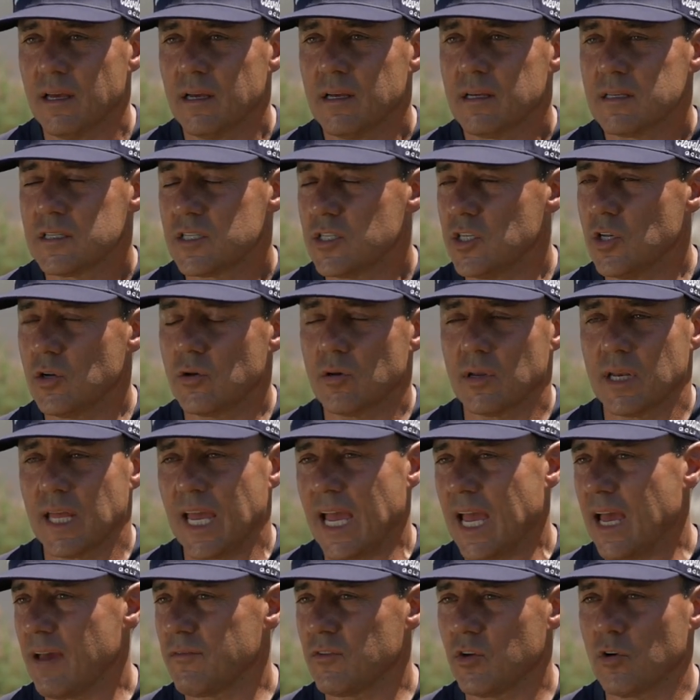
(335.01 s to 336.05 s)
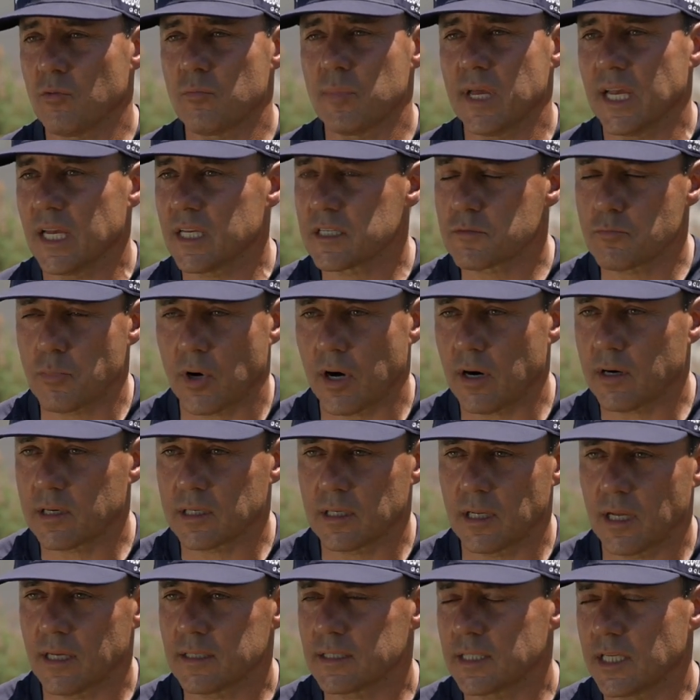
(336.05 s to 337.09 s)
so you can have your biggest parking
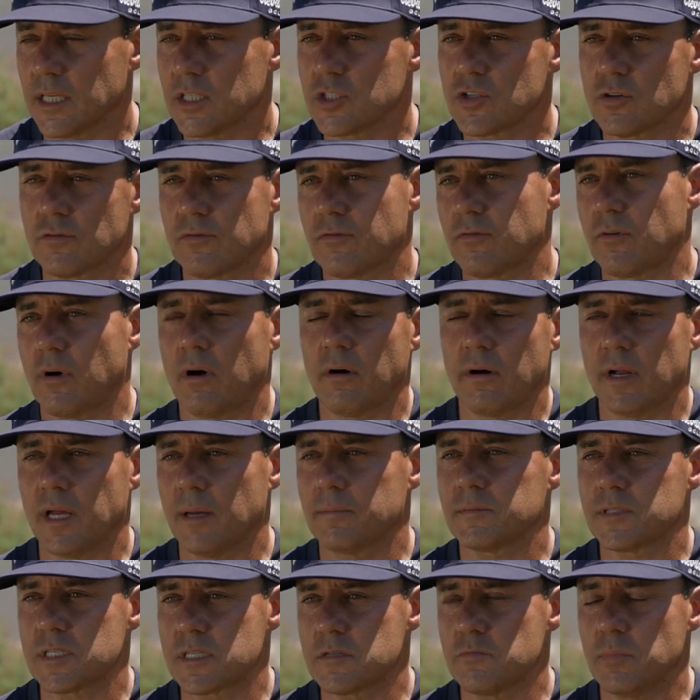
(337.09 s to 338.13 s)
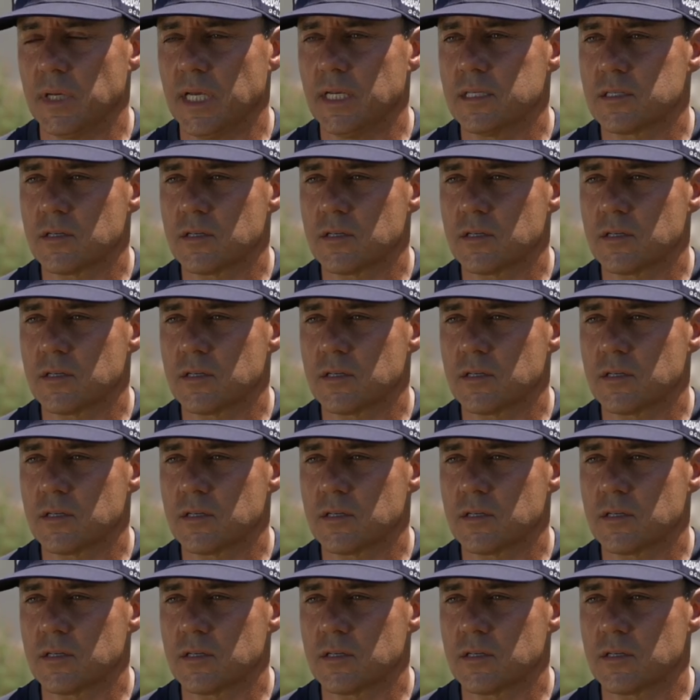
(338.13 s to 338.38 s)
lot to get your Ferrari up to speed,